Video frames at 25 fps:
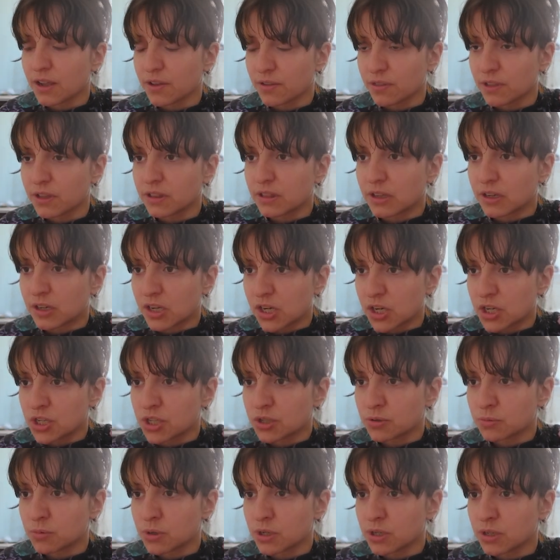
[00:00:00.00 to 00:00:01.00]
I think the
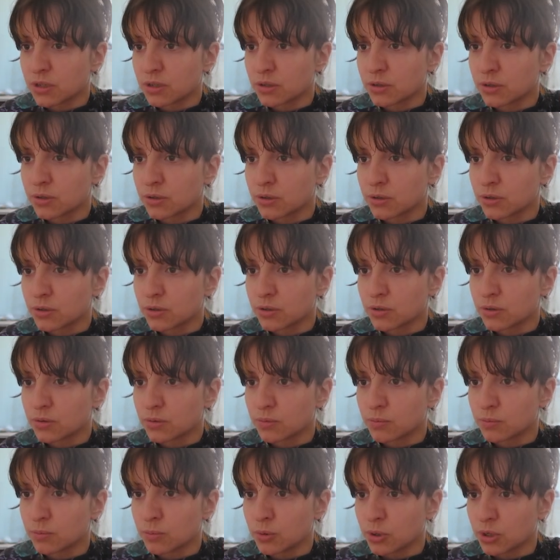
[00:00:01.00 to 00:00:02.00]
larger one
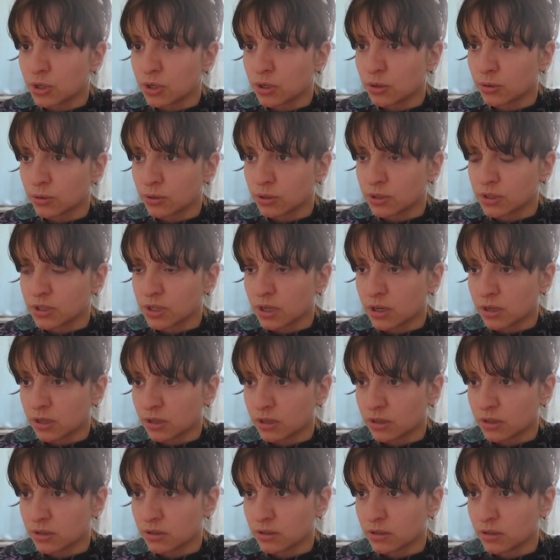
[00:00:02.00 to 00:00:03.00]
would look
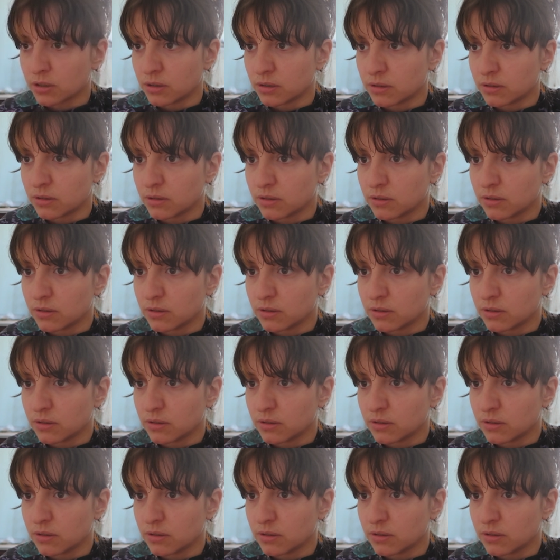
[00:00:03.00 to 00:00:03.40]
darker.